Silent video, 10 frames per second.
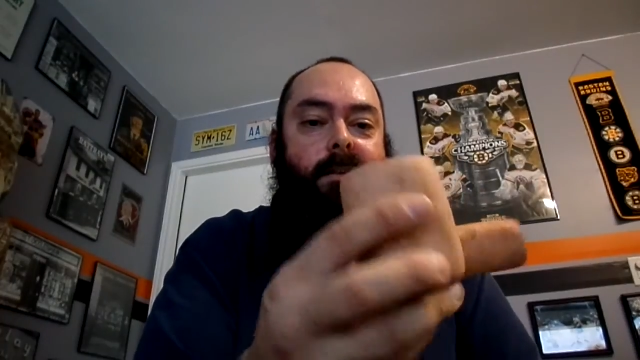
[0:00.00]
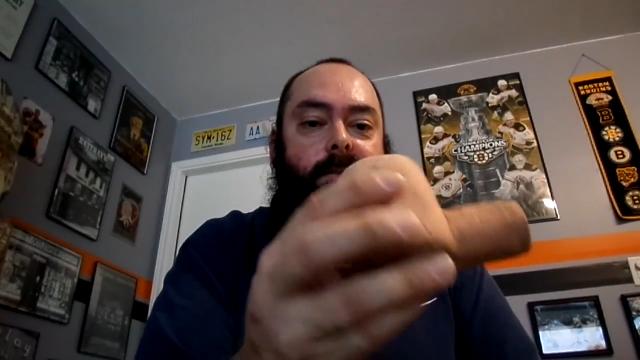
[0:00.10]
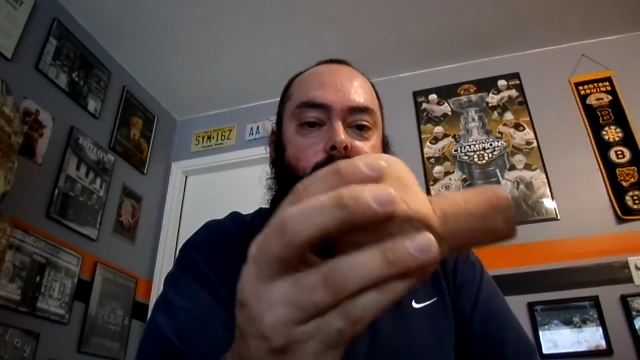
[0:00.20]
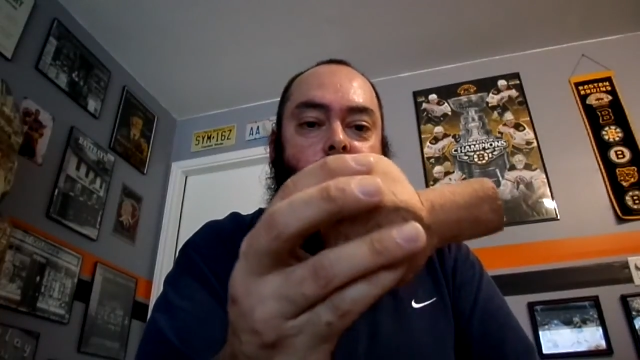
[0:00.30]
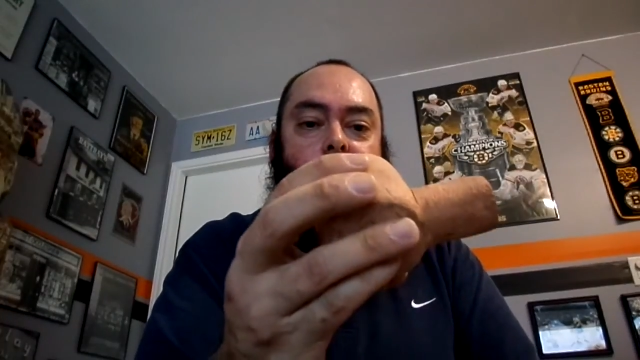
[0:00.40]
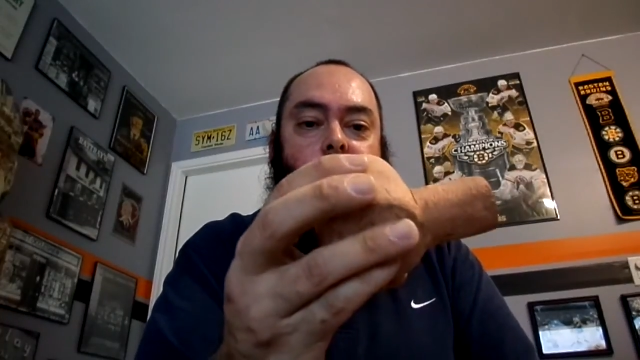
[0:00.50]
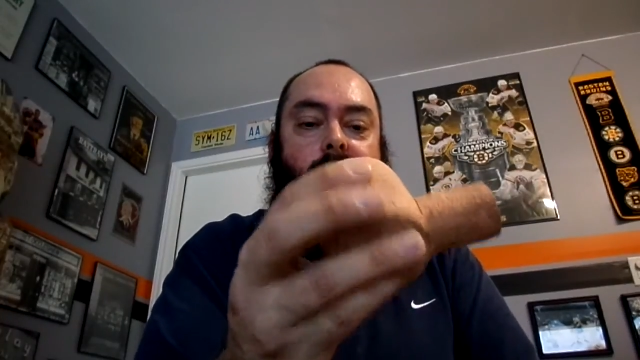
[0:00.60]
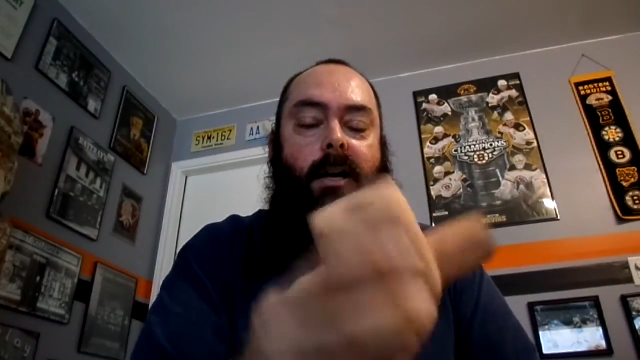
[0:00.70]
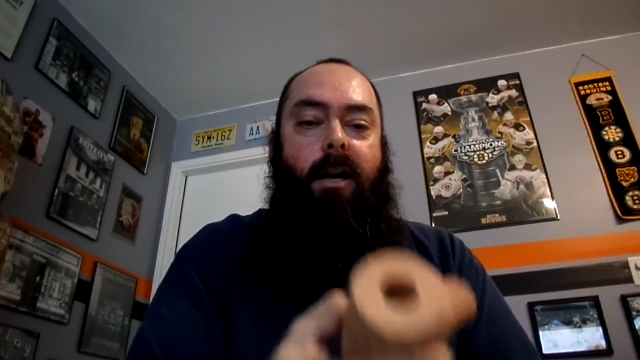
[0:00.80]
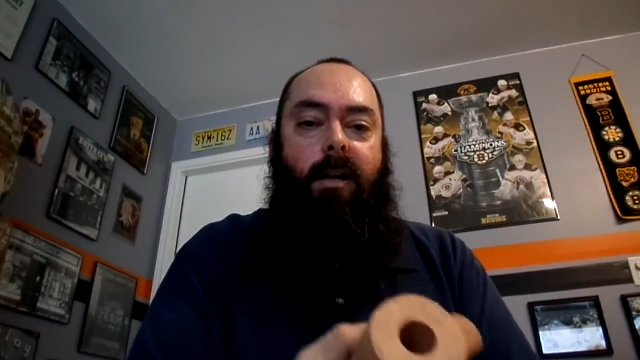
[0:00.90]
So
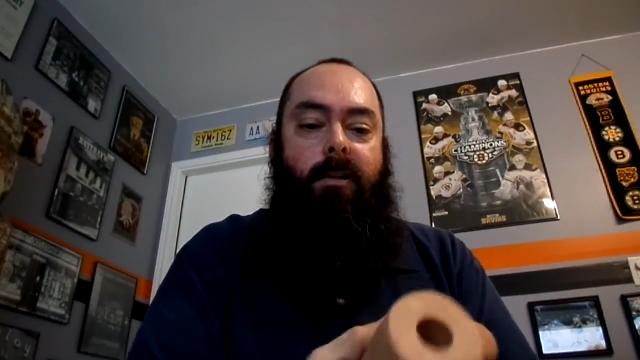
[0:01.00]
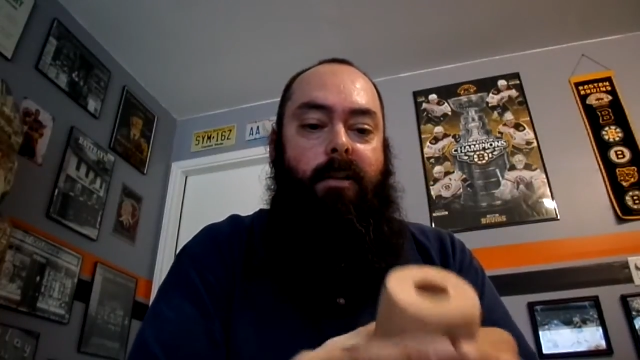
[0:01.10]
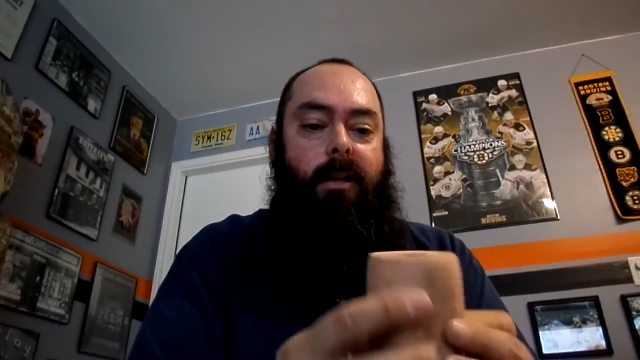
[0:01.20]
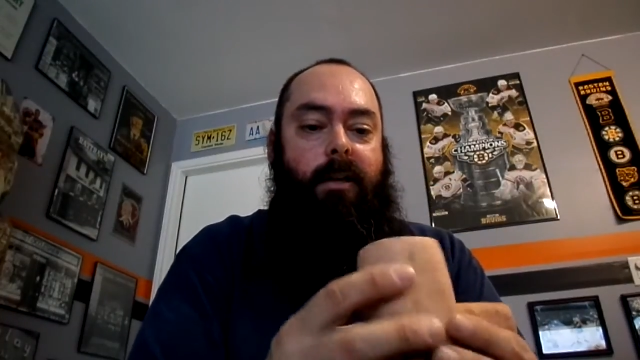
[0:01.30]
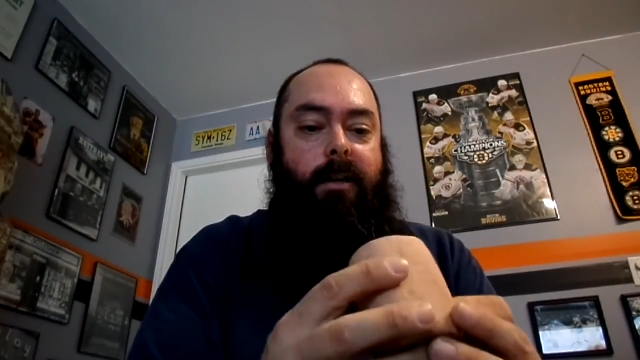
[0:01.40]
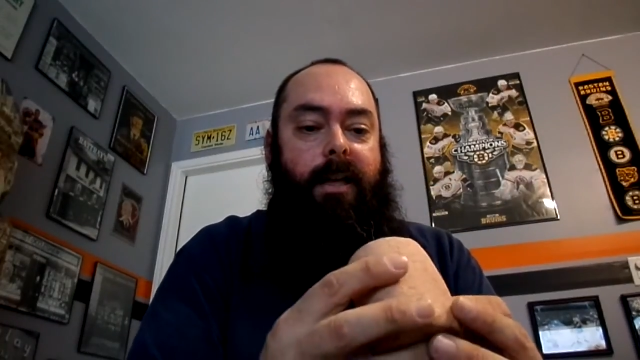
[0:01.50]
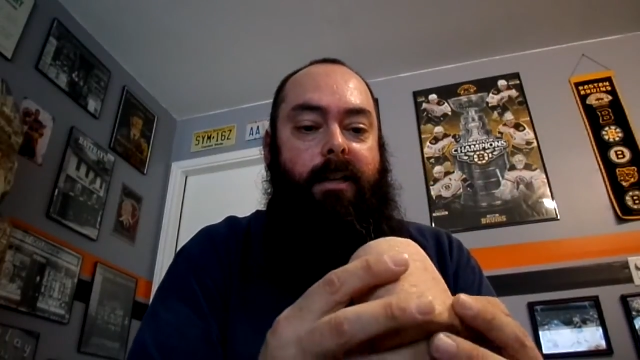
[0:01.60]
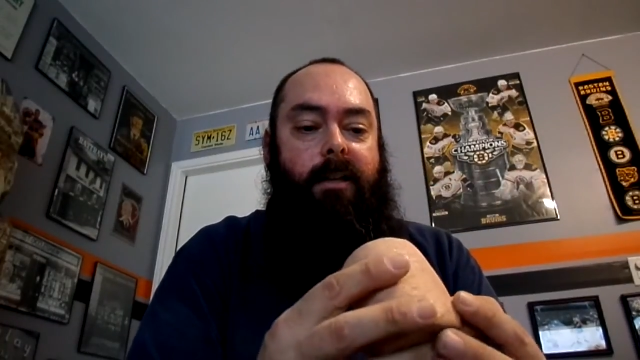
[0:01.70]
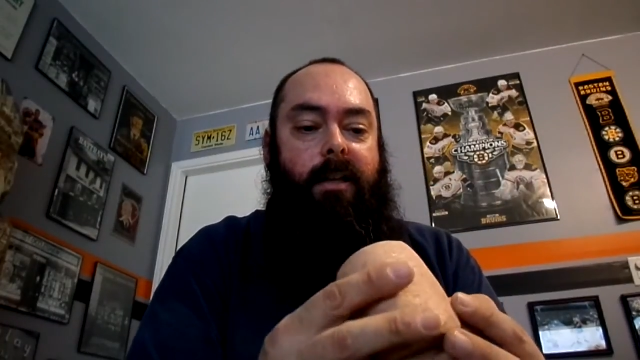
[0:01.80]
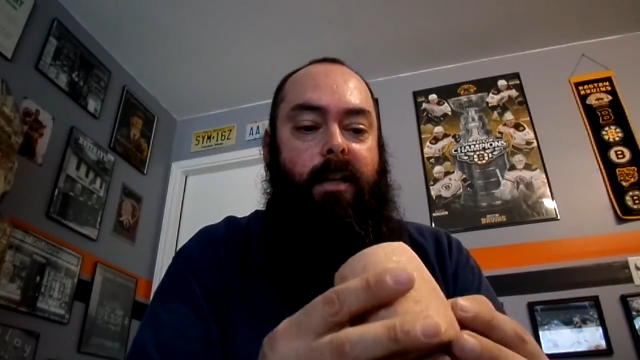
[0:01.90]
I'll uh,
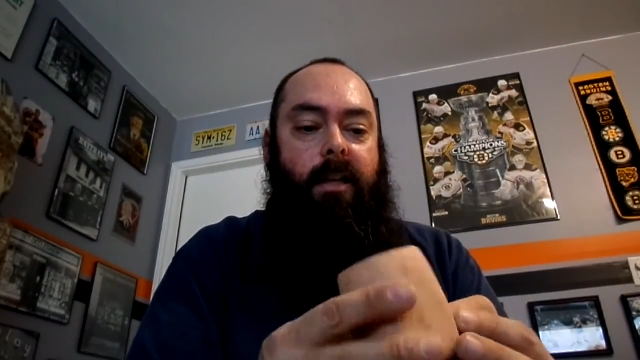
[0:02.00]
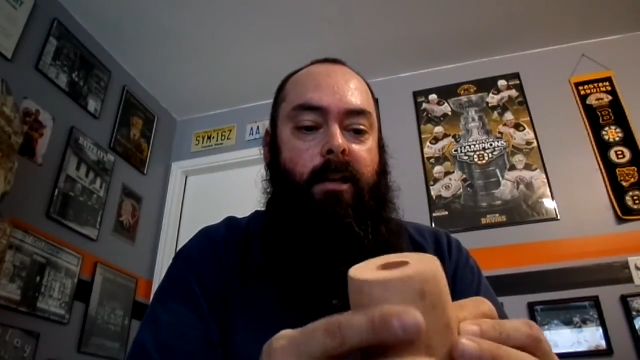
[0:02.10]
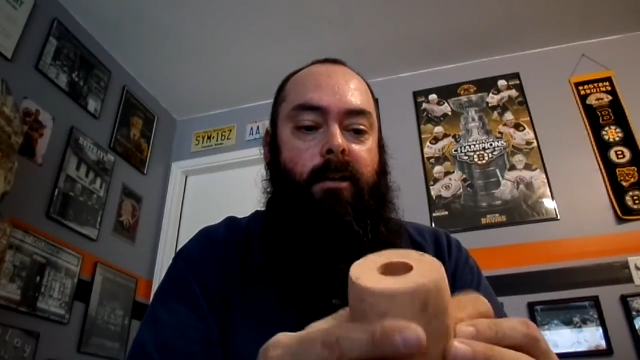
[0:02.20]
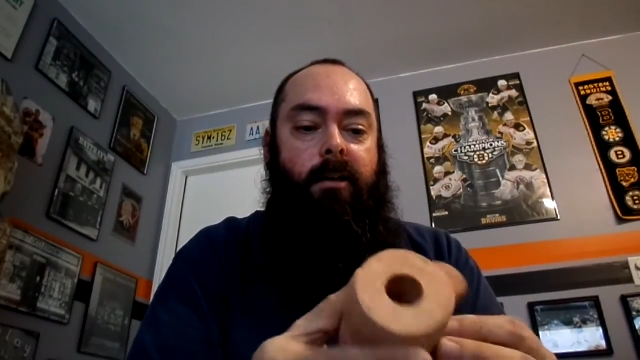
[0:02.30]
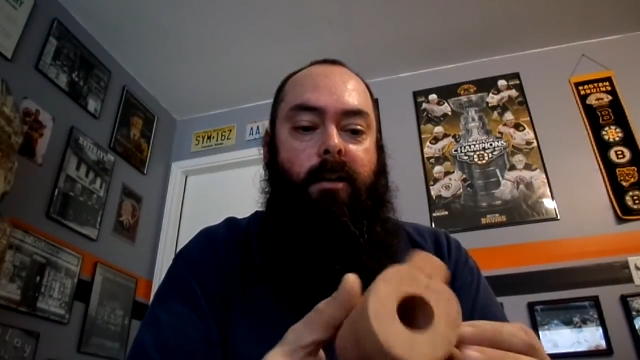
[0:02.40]
end it here.